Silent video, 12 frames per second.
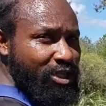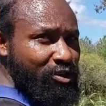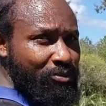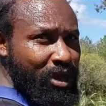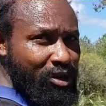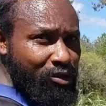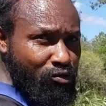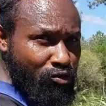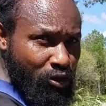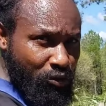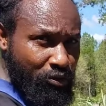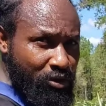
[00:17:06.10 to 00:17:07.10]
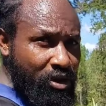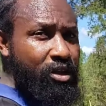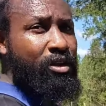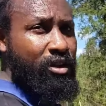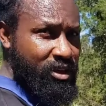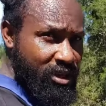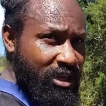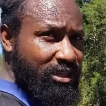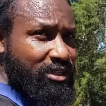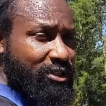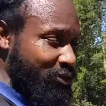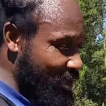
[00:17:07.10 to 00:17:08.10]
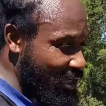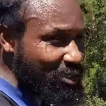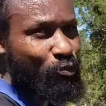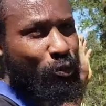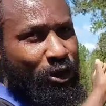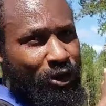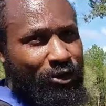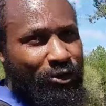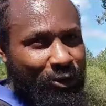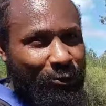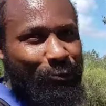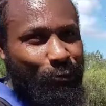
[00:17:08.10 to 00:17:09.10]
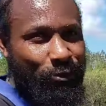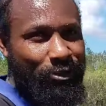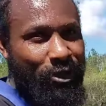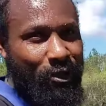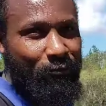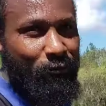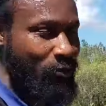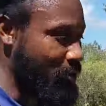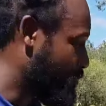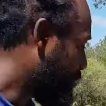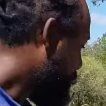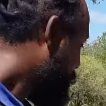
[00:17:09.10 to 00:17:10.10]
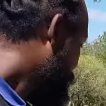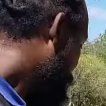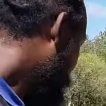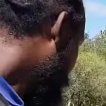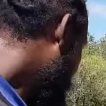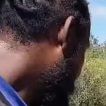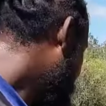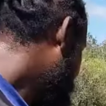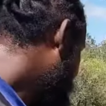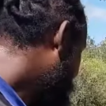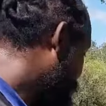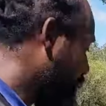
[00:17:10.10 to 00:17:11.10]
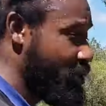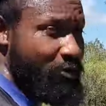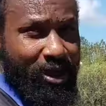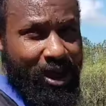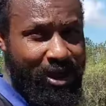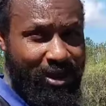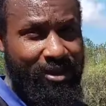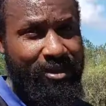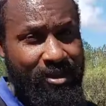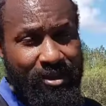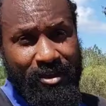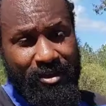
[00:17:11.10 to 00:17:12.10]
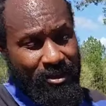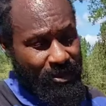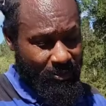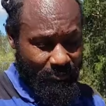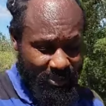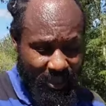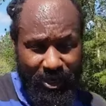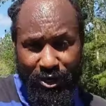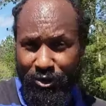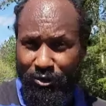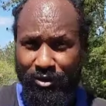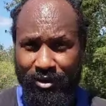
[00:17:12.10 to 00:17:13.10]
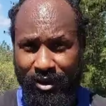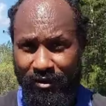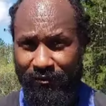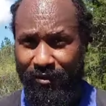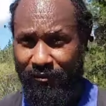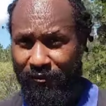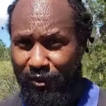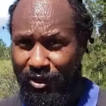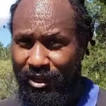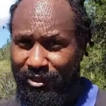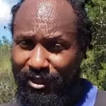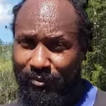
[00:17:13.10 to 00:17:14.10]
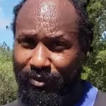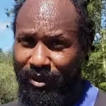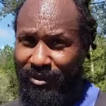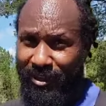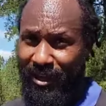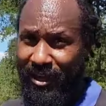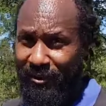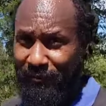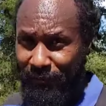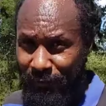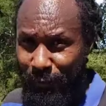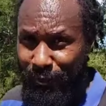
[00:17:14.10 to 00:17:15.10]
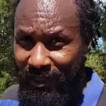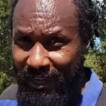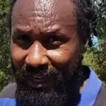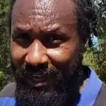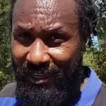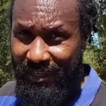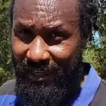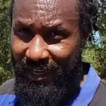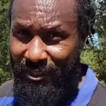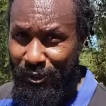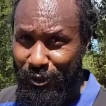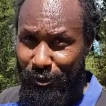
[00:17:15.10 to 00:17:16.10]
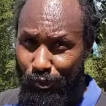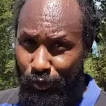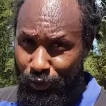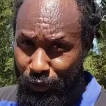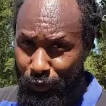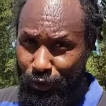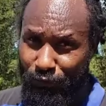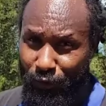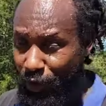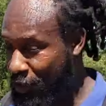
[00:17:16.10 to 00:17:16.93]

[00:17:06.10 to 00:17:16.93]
tomato down a row. tomato row. Yes, so that's where those ones come from. Okay. But um, you know, hey, I'm telling you, if if you need something to eat and food to eat that's going to produce for